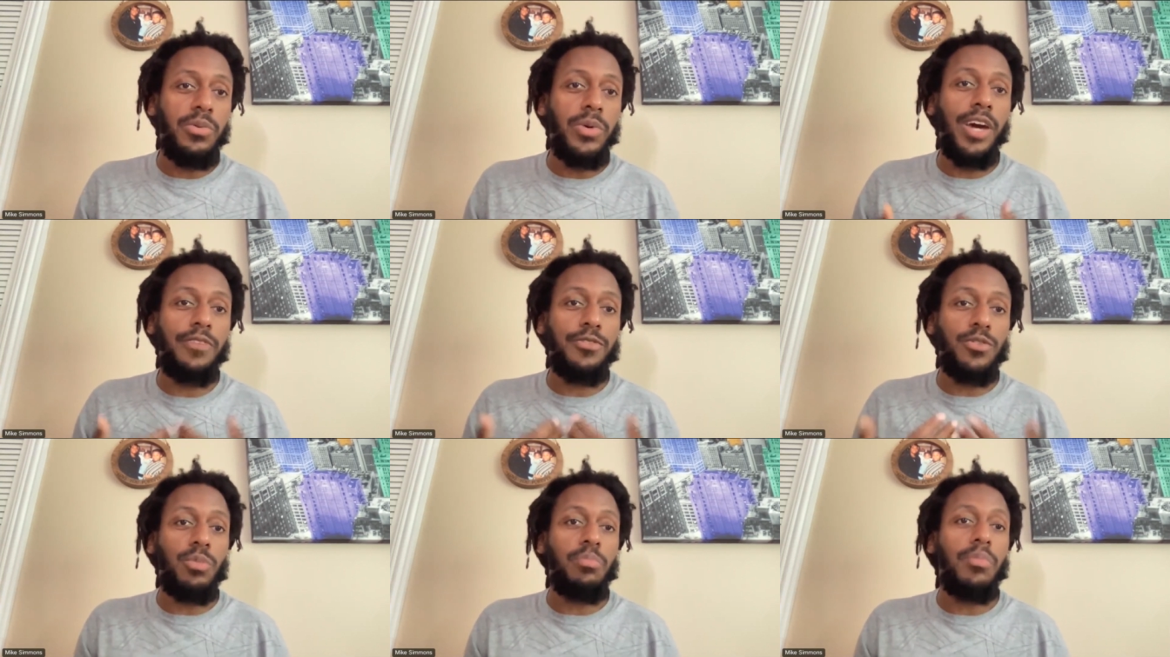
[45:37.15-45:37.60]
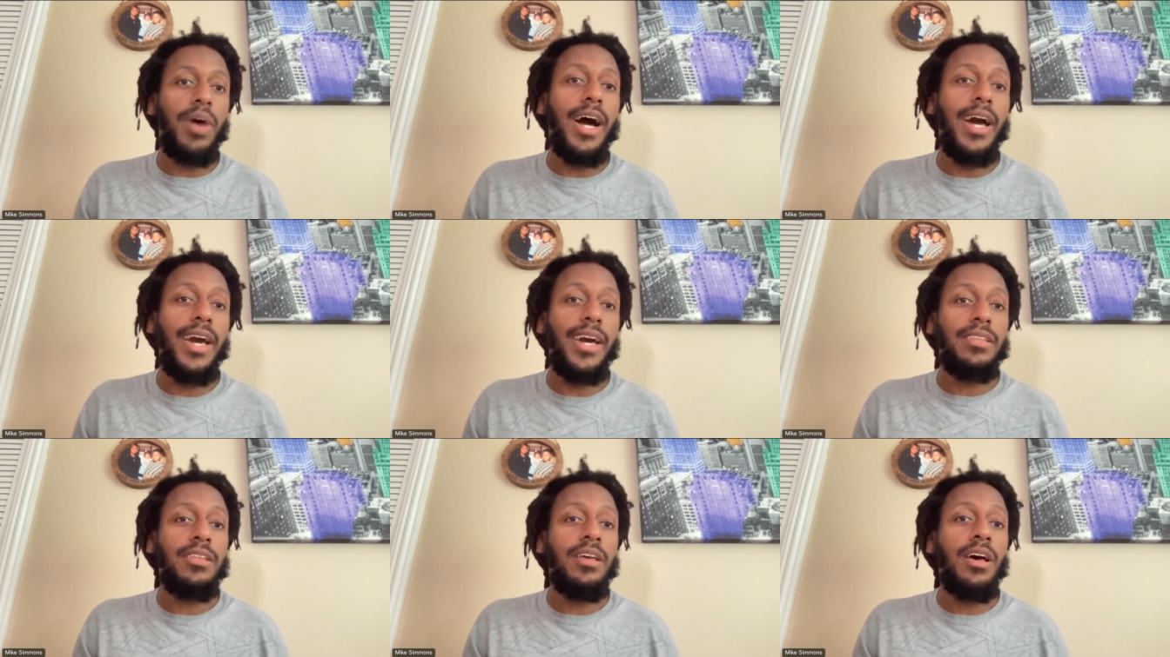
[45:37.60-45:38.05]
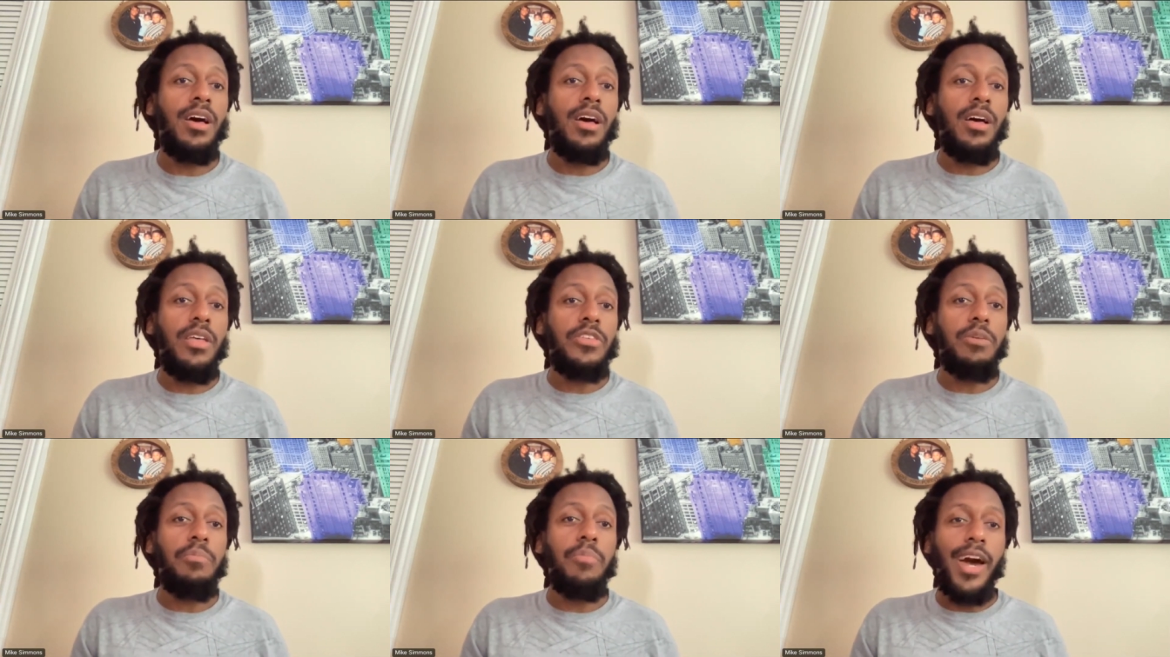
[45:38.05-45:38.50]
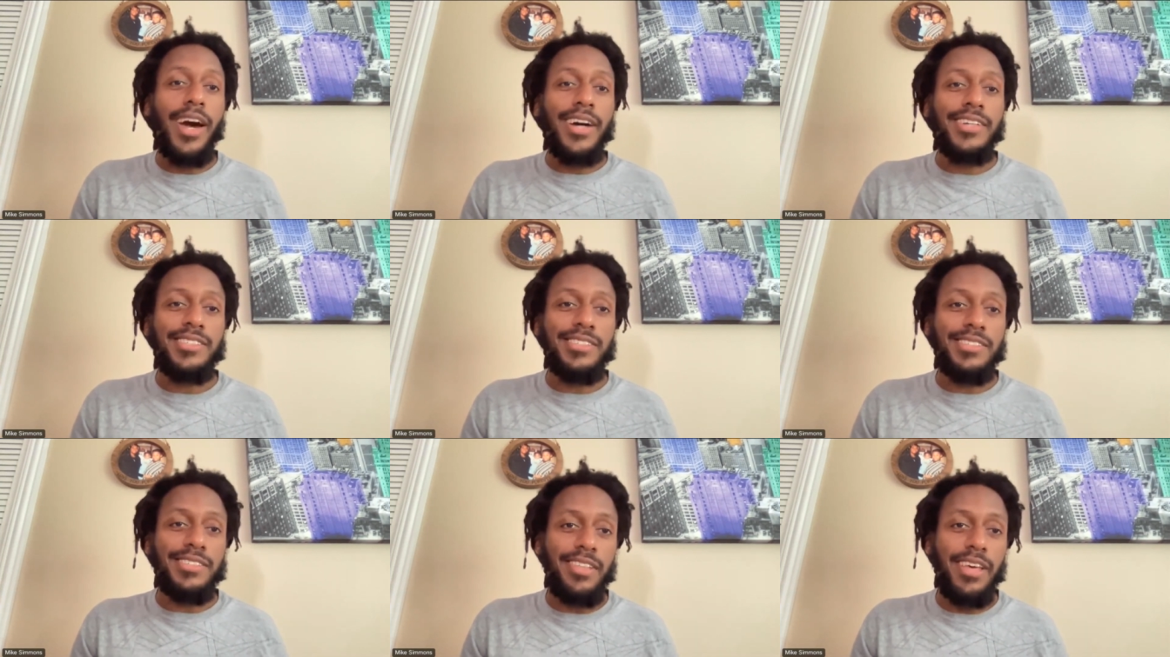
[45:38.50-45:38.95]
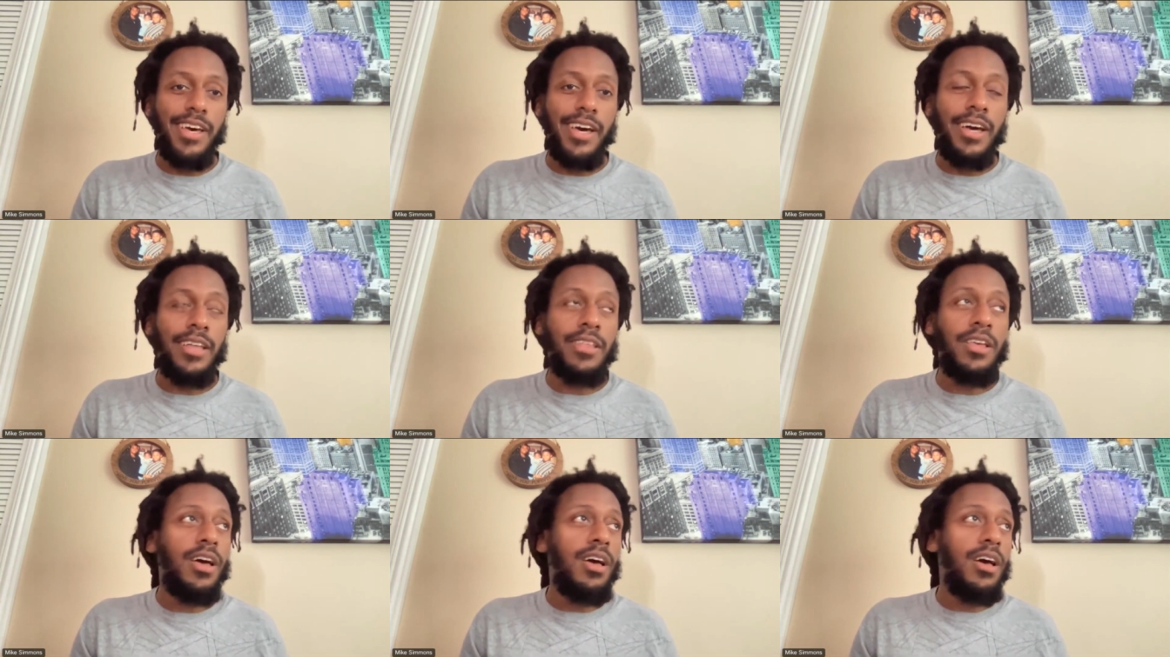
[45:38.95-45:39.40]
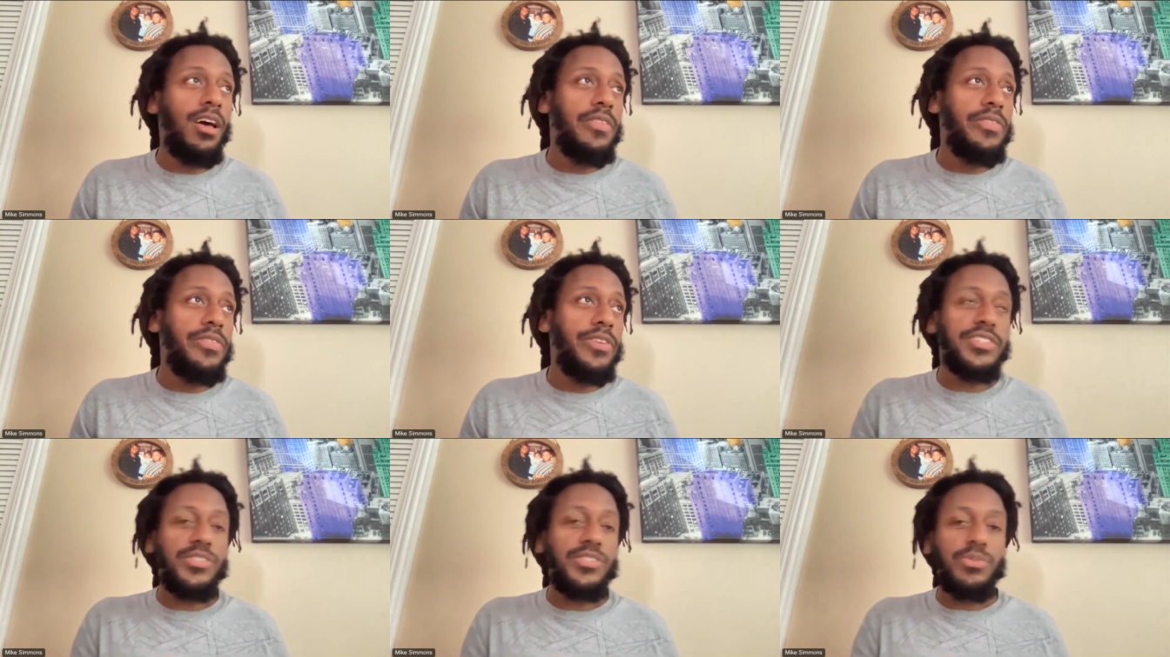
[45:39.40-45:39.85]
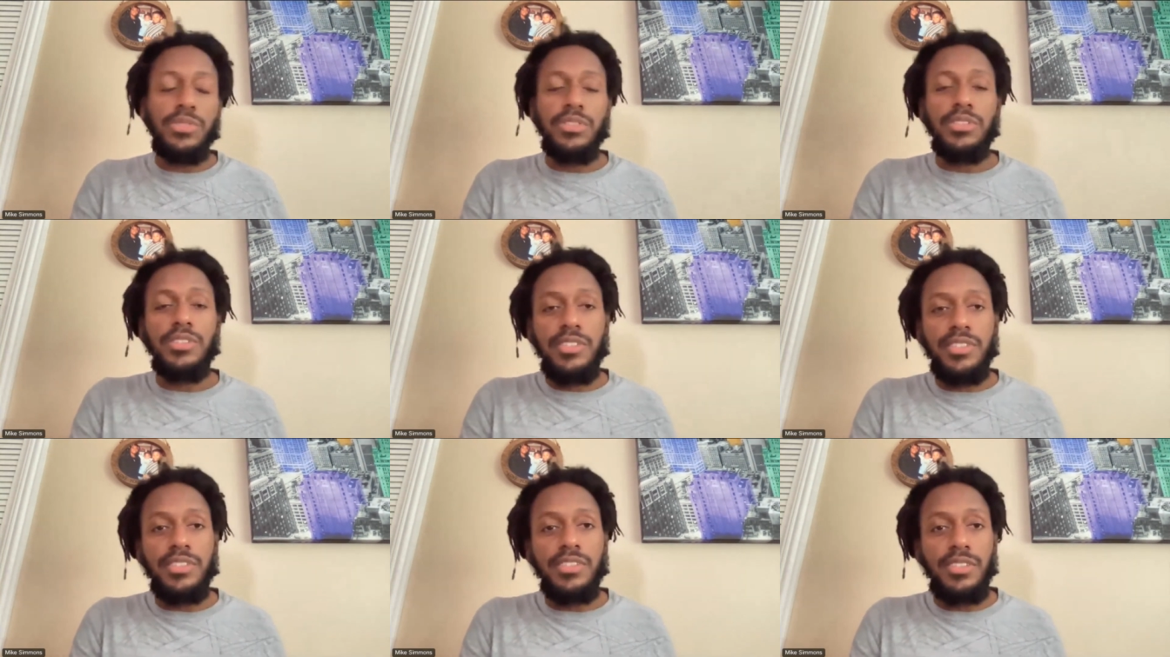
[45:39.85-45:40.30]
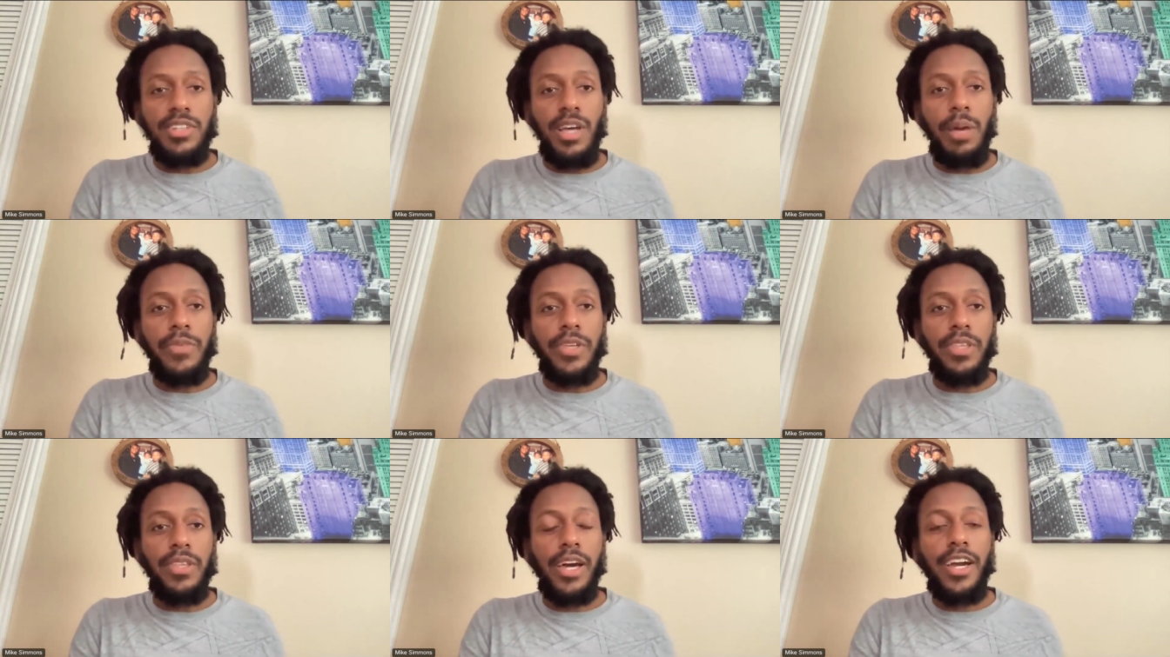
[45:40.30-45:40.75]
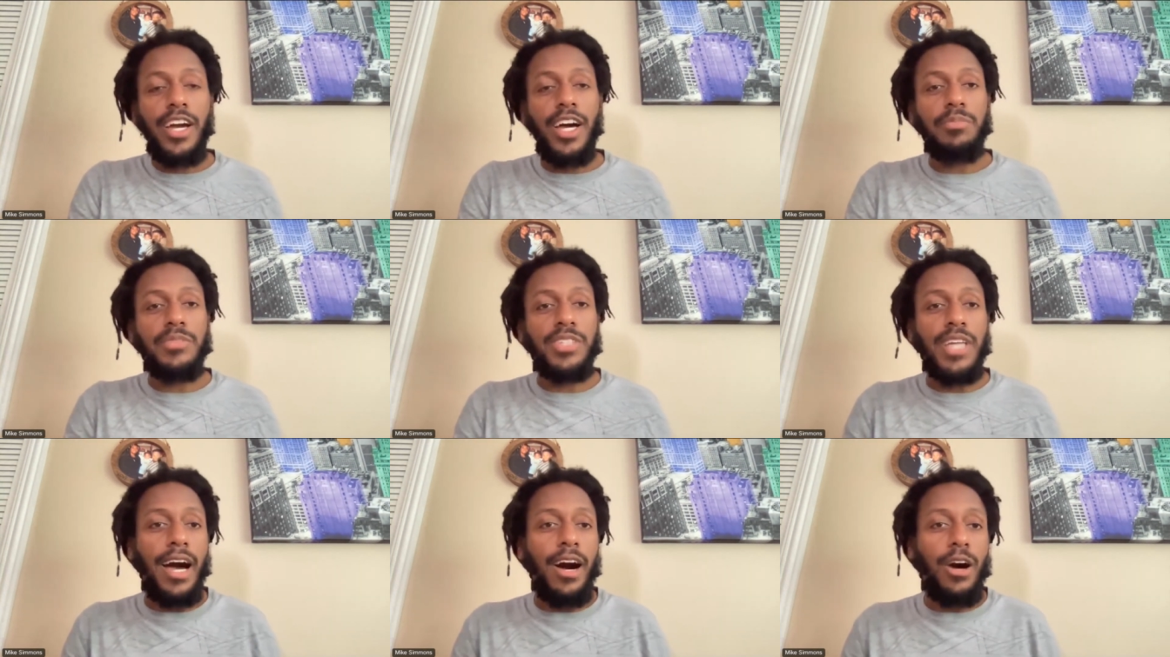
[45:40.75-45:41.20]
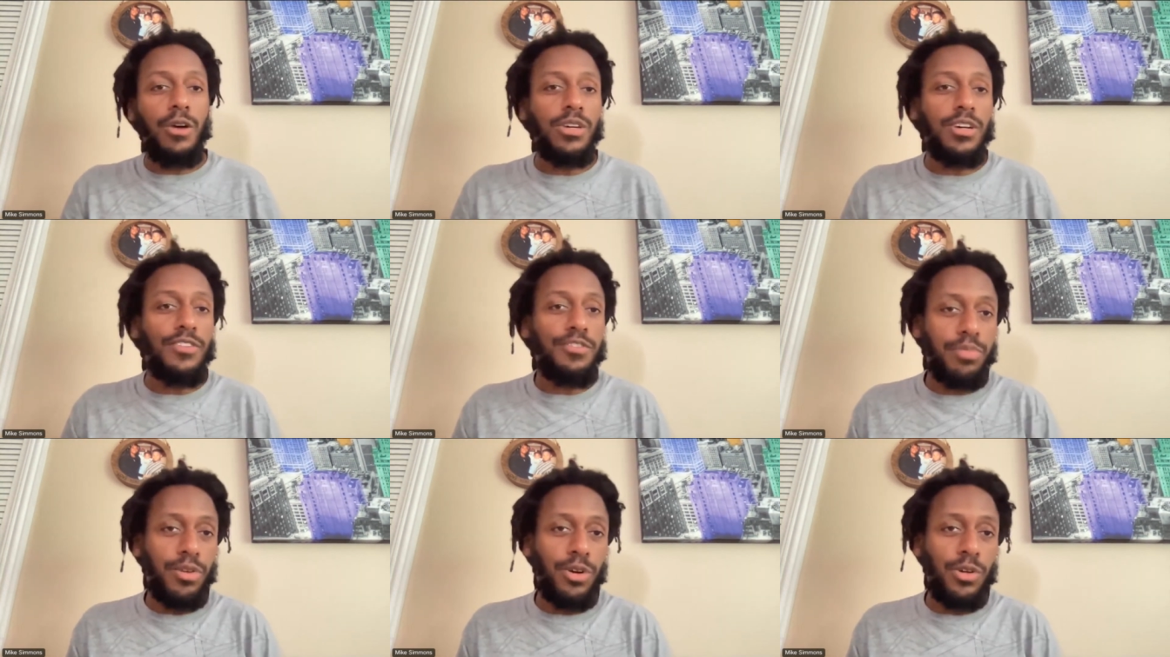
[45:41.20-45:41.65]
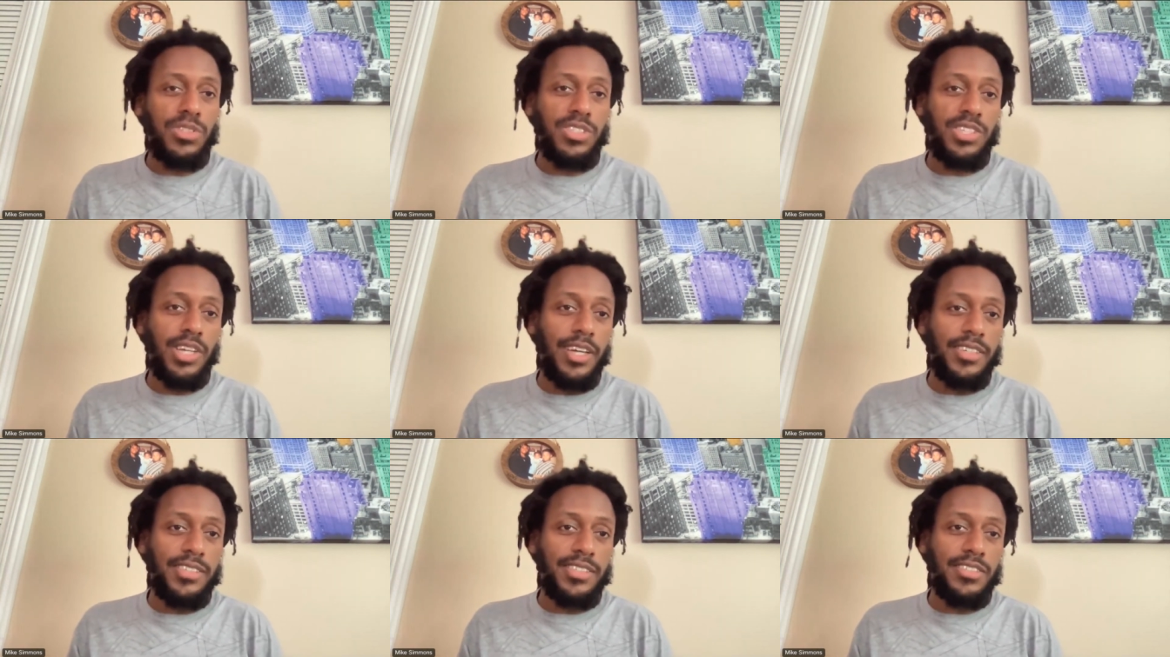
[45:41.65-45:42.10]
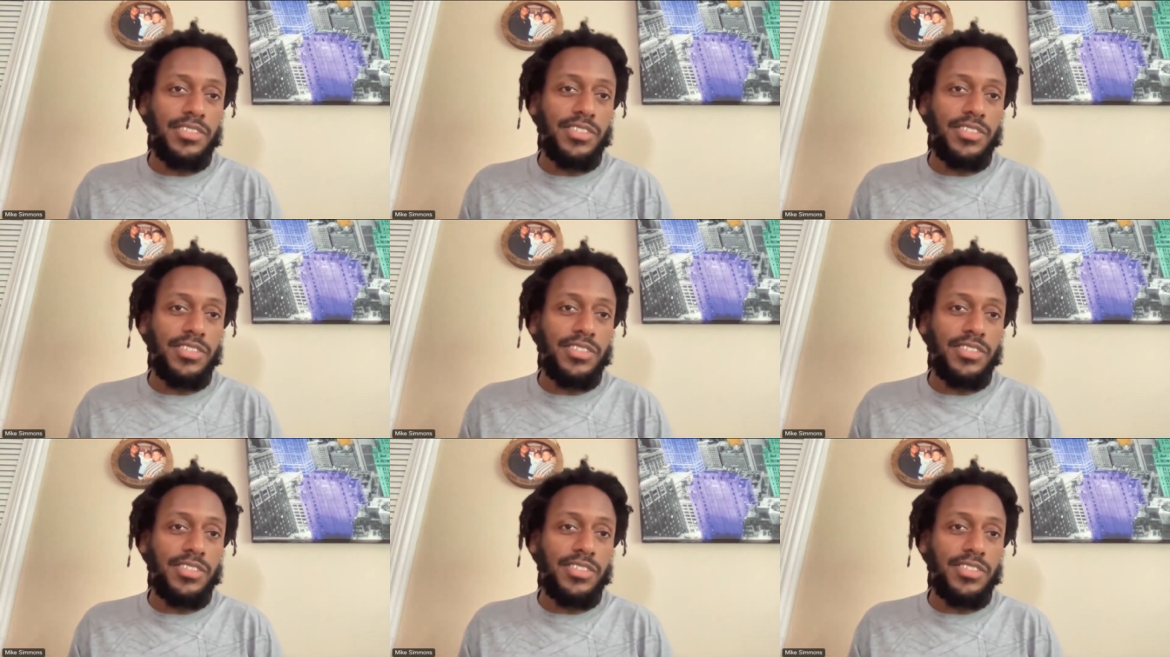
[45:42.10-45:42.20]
we have to remind the masses that this is something that comes out of protest.